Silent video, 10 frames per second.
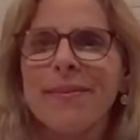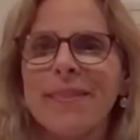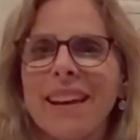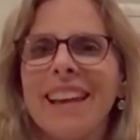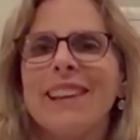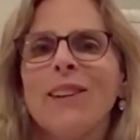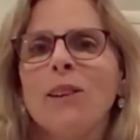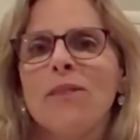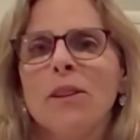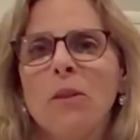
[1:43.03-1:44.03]
Hello,
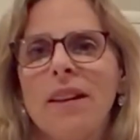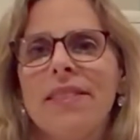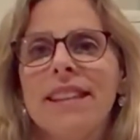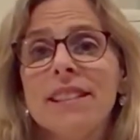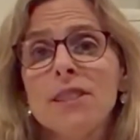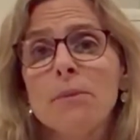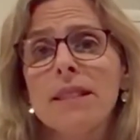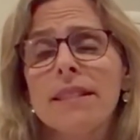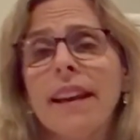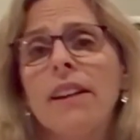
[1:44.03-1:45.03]
everyone. This is Miss
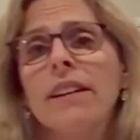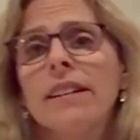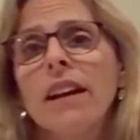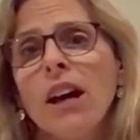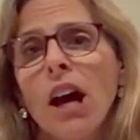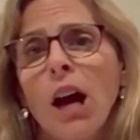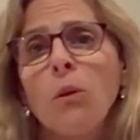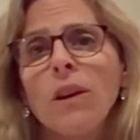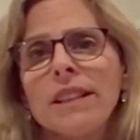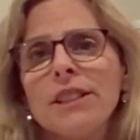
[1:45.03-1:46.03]
Karen. I
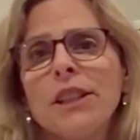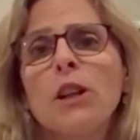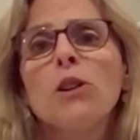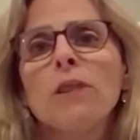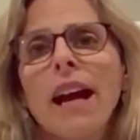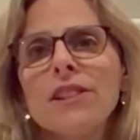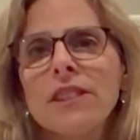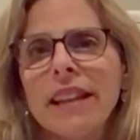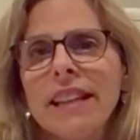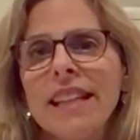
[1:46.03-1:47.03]
wanted to
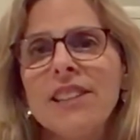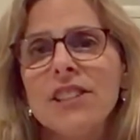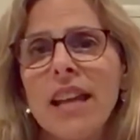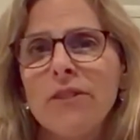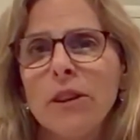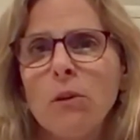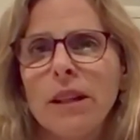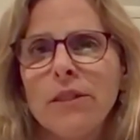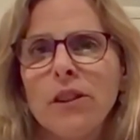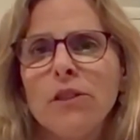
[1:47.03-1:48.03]
congratulate each and every one of
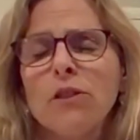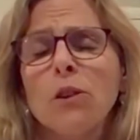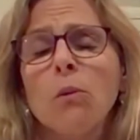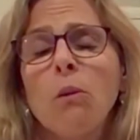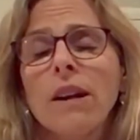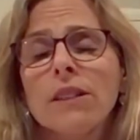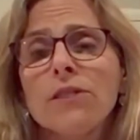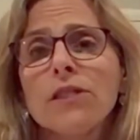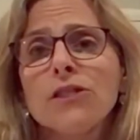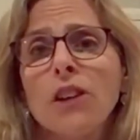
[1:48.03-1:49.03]
you for a wonderful
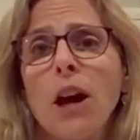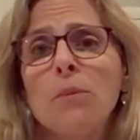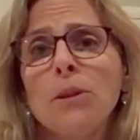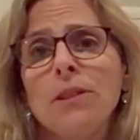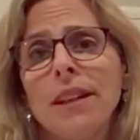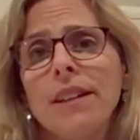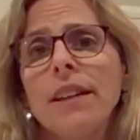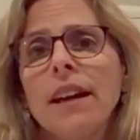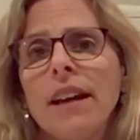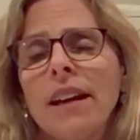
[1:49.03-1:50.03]
job you did
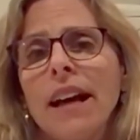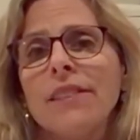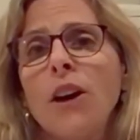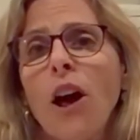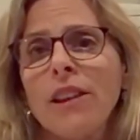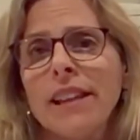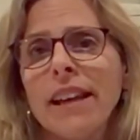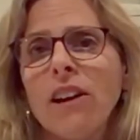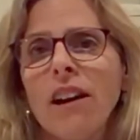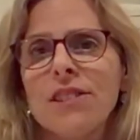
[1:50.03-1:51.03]
at the holiday
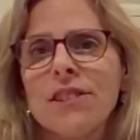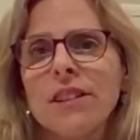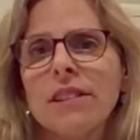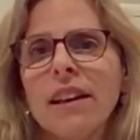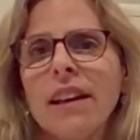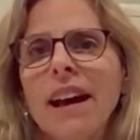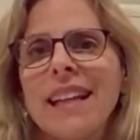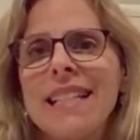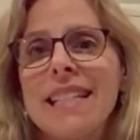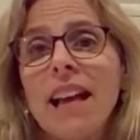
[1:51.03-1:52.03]
concert. I
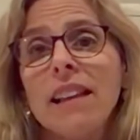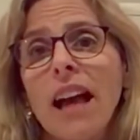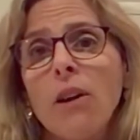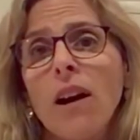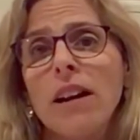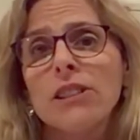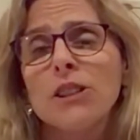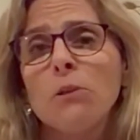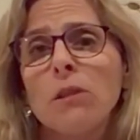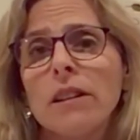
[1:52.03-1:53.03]
can tell how hard you
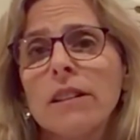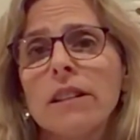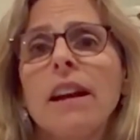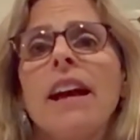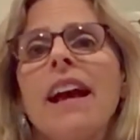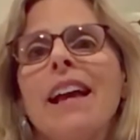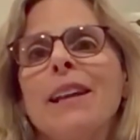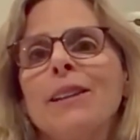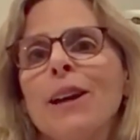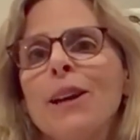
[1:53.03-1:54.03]
worked, and
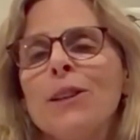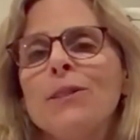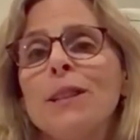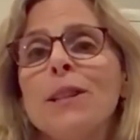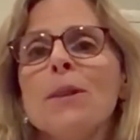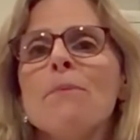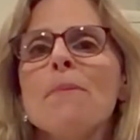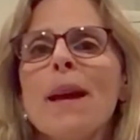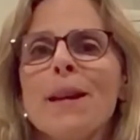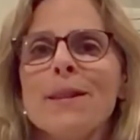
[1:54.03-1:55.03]
you did an
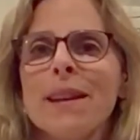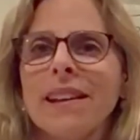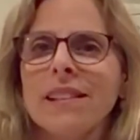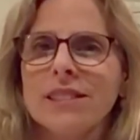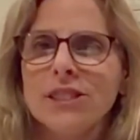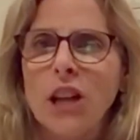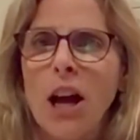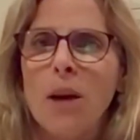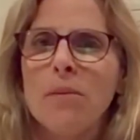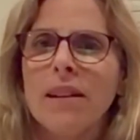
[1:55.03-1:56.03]
amazing
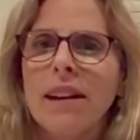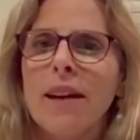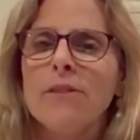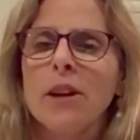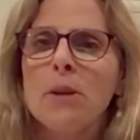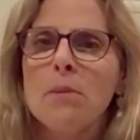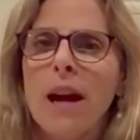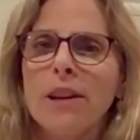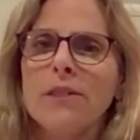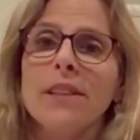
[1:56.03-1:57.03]
job. I'm very
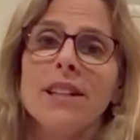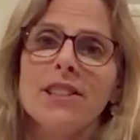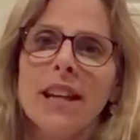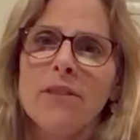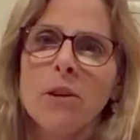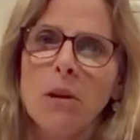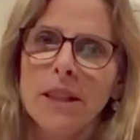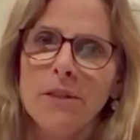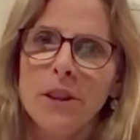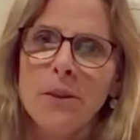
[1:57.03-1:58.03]
proud of each and every one of
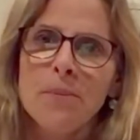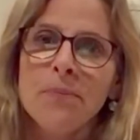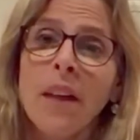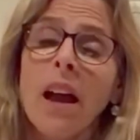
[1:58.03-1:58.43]
you.